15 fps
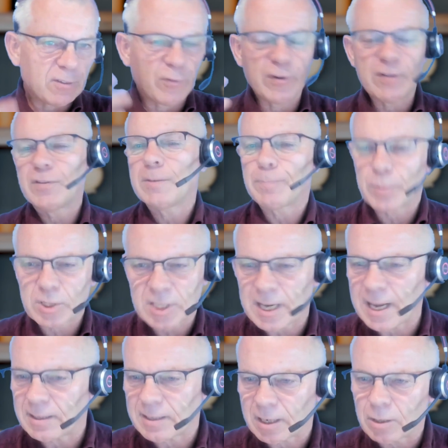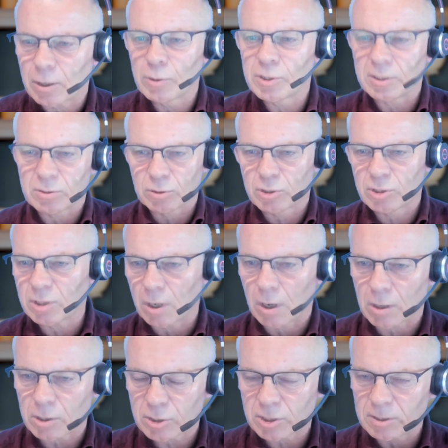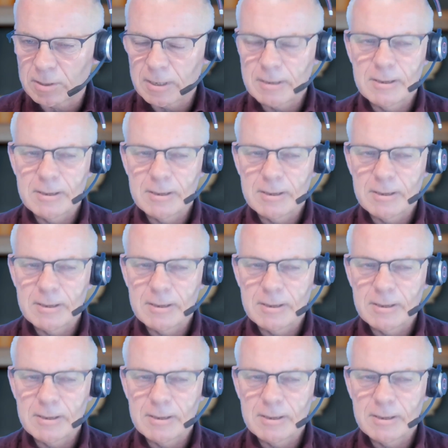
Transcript: 50% that goes into stocks